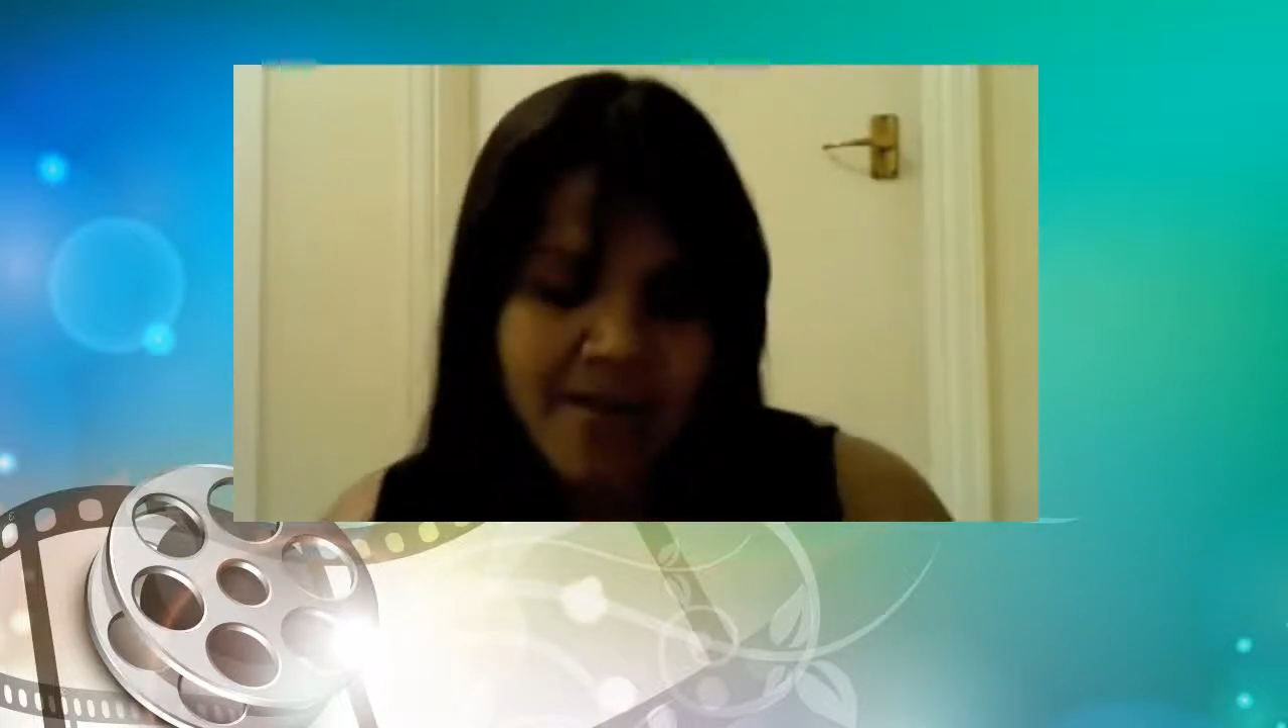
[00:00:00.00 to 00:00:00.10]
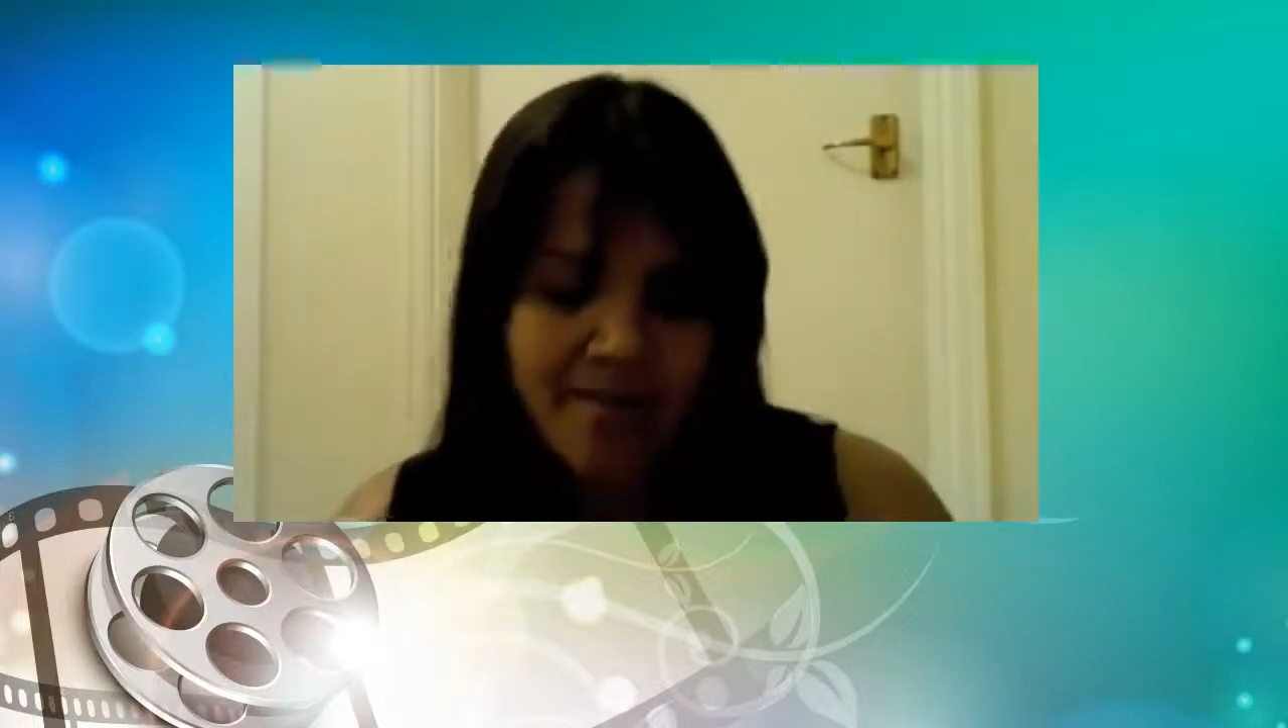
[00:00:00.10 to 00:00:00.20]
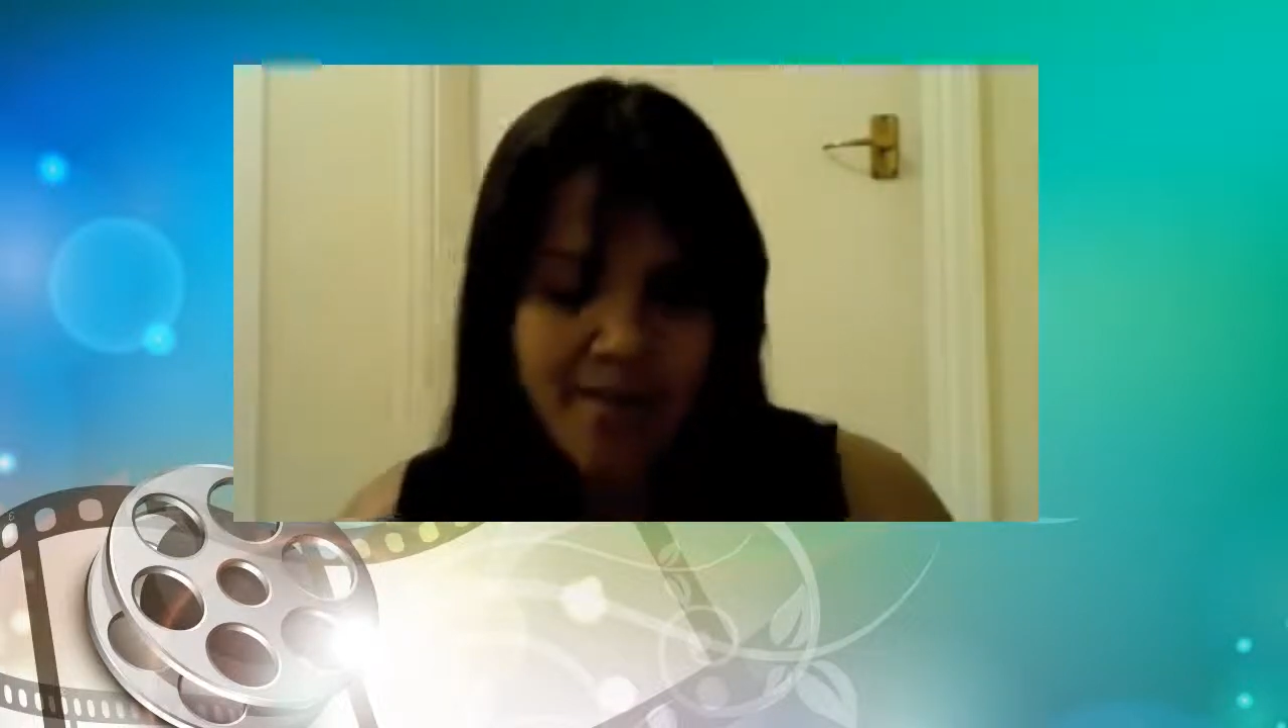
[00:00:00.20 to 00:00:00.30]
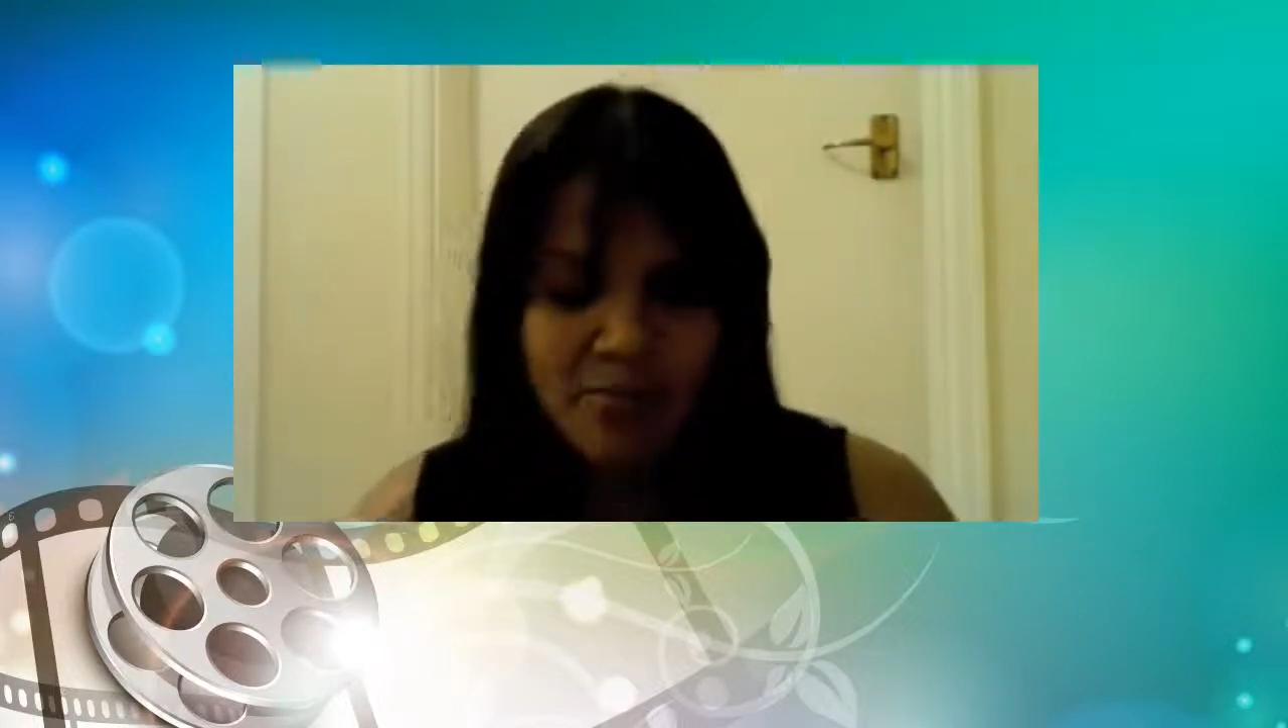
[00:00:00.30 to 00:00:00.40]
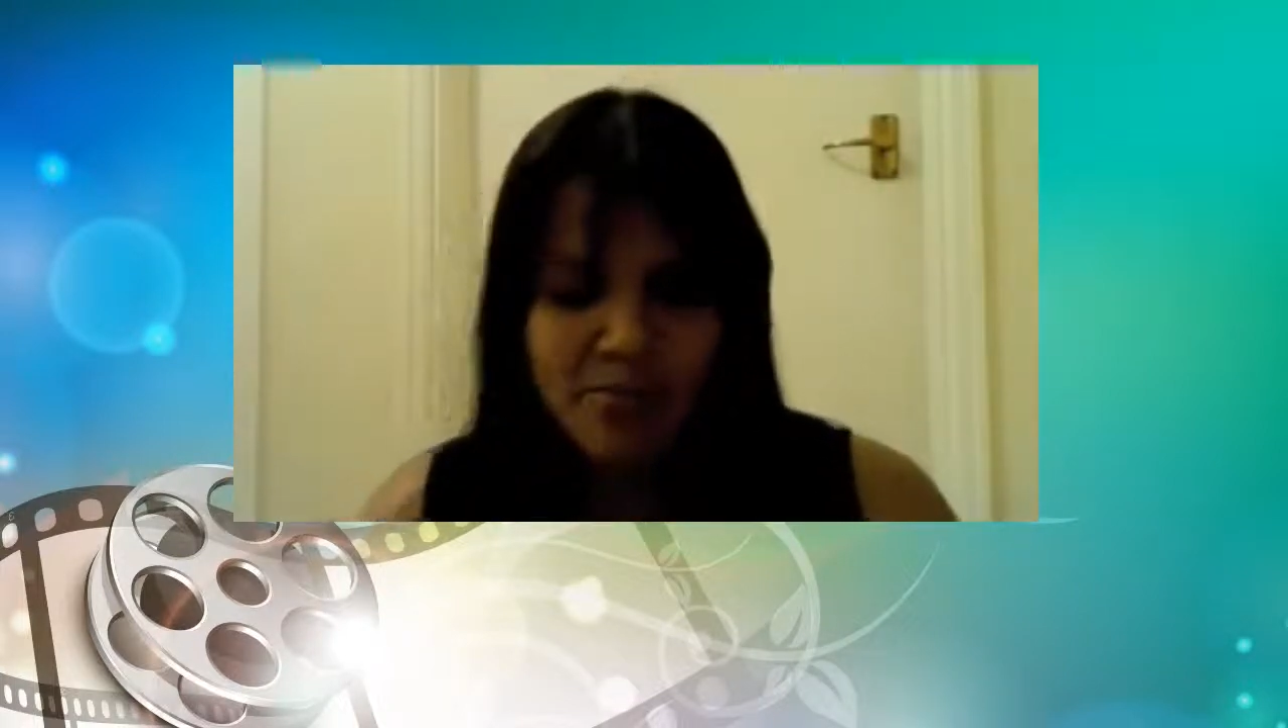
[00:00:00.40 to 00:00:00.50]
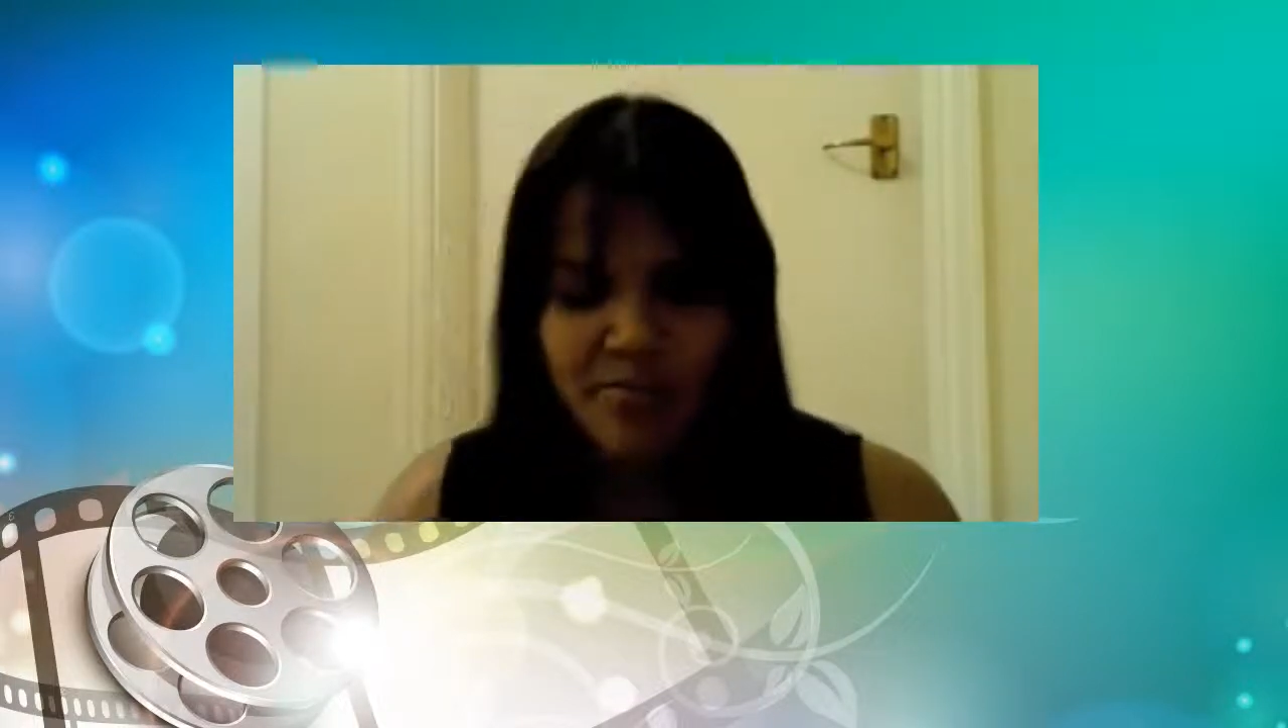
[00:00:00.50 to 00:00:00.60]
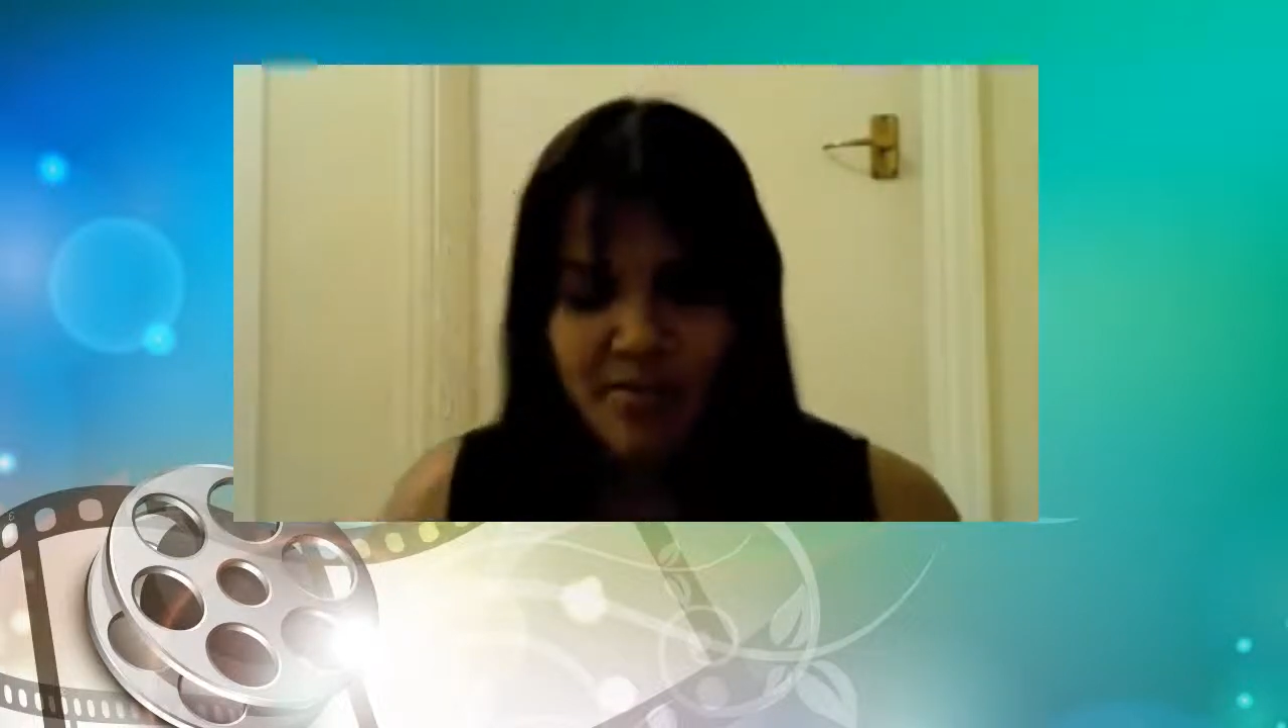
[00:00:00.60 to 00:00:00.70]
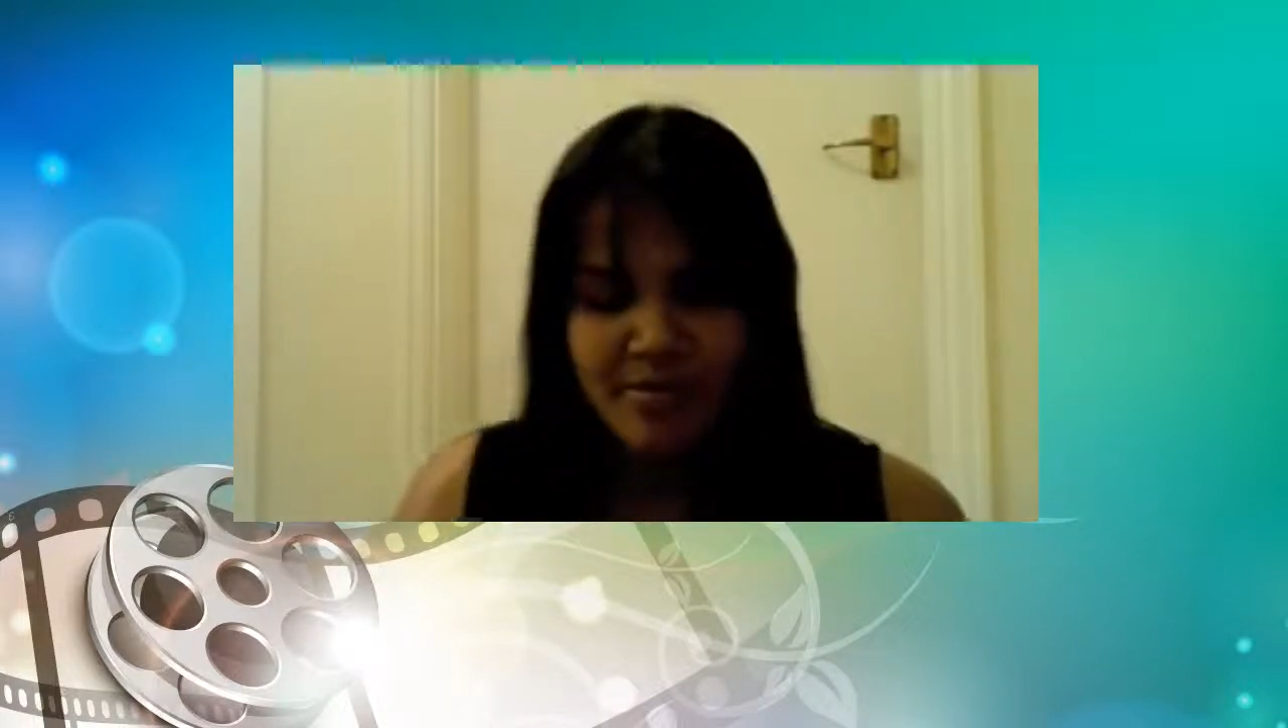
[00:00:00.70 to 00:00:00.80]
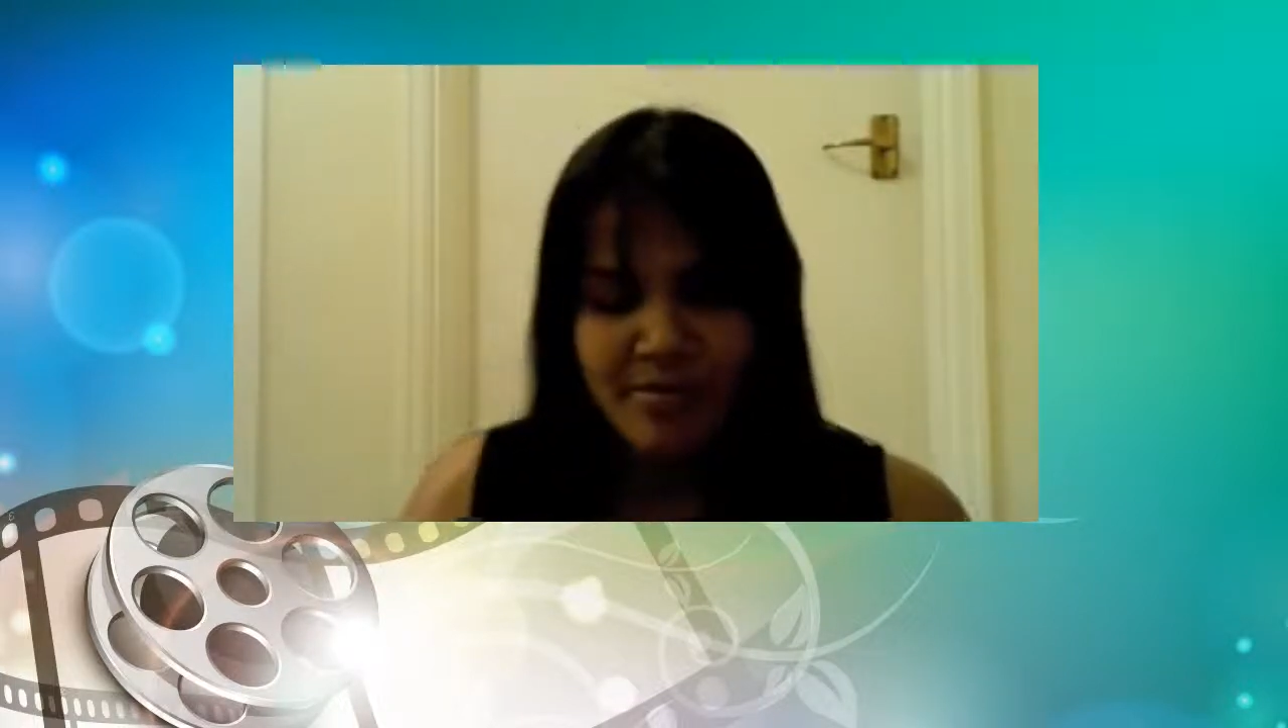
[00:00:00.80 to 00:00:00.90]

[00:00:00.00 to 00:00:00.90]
Molton Brown